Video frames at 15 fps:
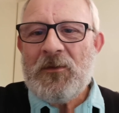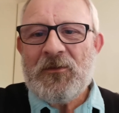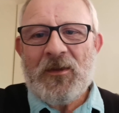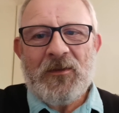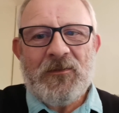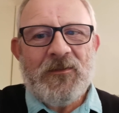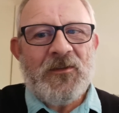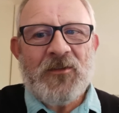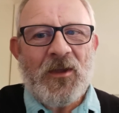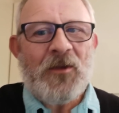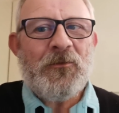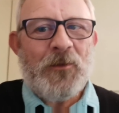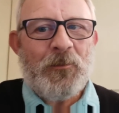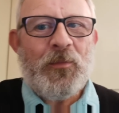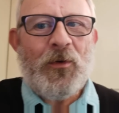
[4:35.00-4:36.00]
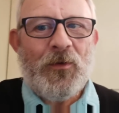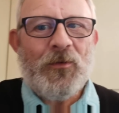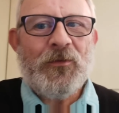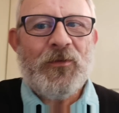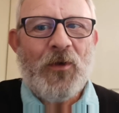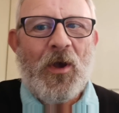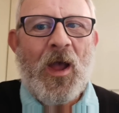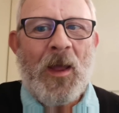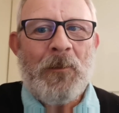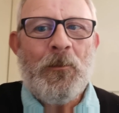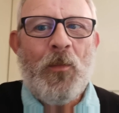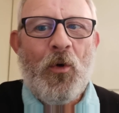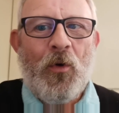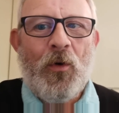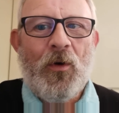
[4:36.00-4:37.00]
there's 100 balls
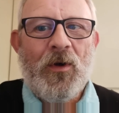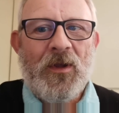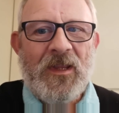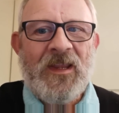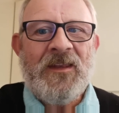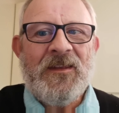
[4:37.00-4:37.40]
and more